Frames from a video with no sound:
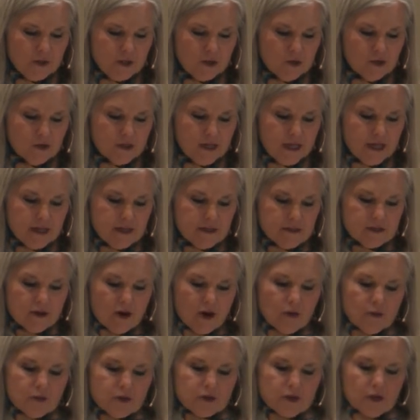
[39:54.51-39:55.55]
We learned Hannah's
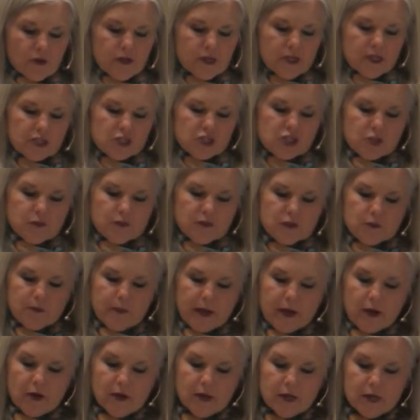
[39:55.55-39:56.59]
heart was hurting because she was
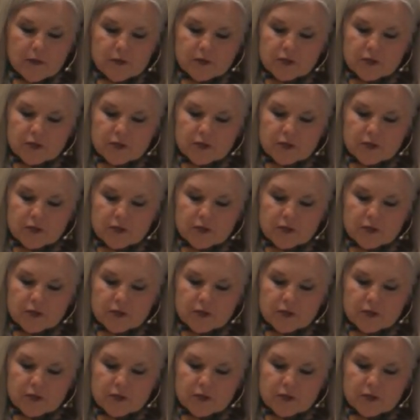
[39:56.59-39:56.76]
barren.